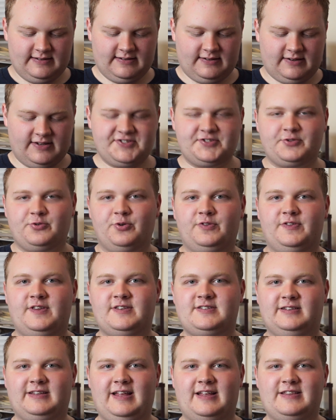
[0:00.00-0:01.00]
Now I scored
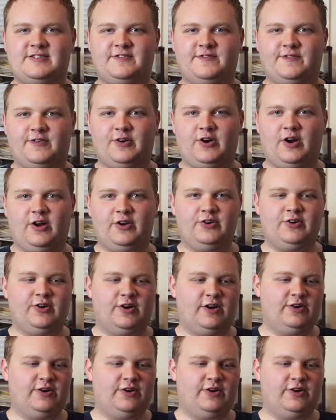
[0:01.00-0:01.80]
this lens for under